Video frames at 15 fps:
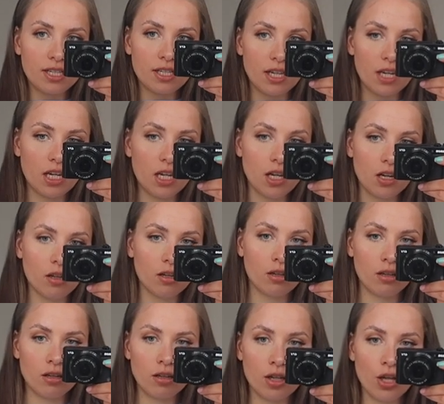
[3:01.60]
see
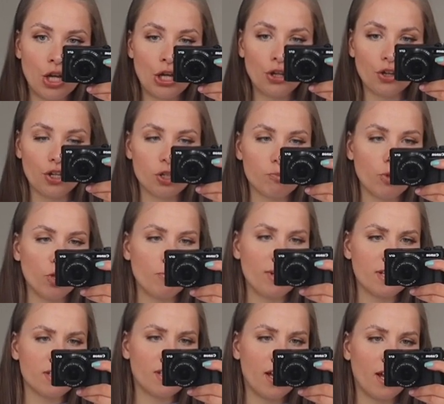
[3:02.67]
those blue
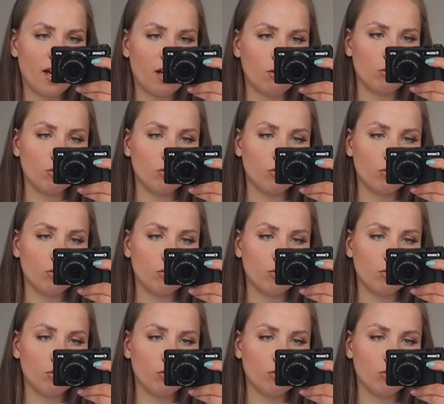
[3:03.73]
bits there at